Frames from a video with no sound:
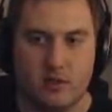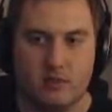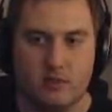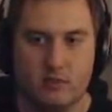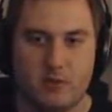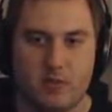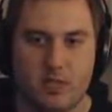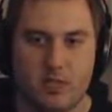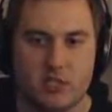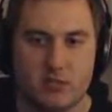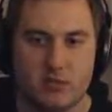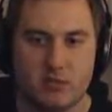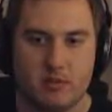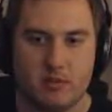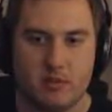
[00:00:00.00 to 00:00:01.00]
It's a
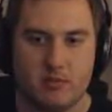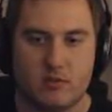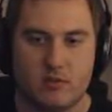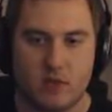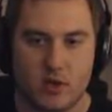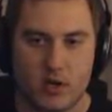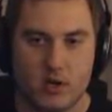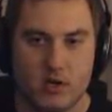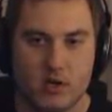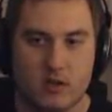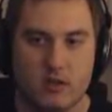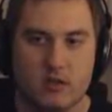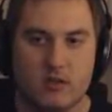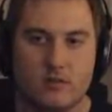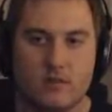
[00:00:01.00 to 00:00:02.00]
decently big trigger.
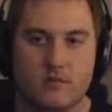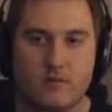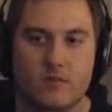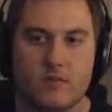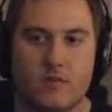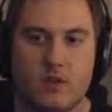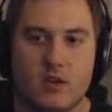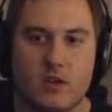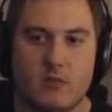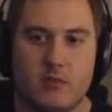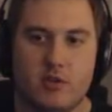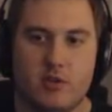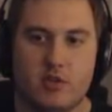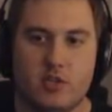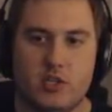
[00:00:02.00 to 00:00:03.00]
But
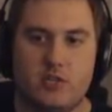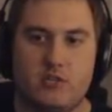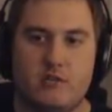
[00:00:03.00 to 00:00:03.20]
you can just